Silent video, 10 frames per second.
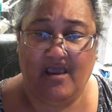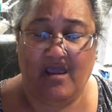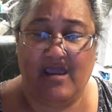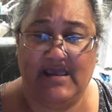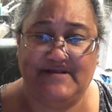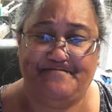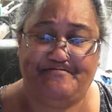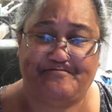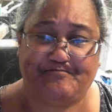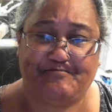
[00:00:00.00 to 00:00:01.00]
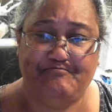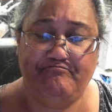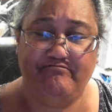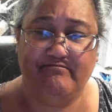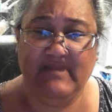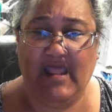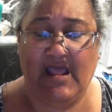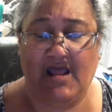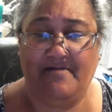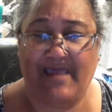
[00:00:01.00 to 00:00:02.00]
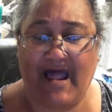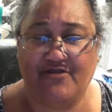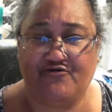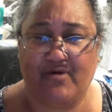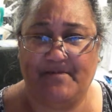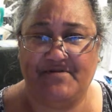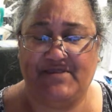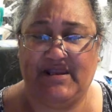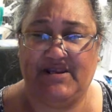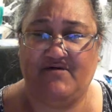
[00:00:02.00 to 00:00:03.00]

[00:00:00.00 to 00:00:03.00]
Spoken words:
And The House of Representatives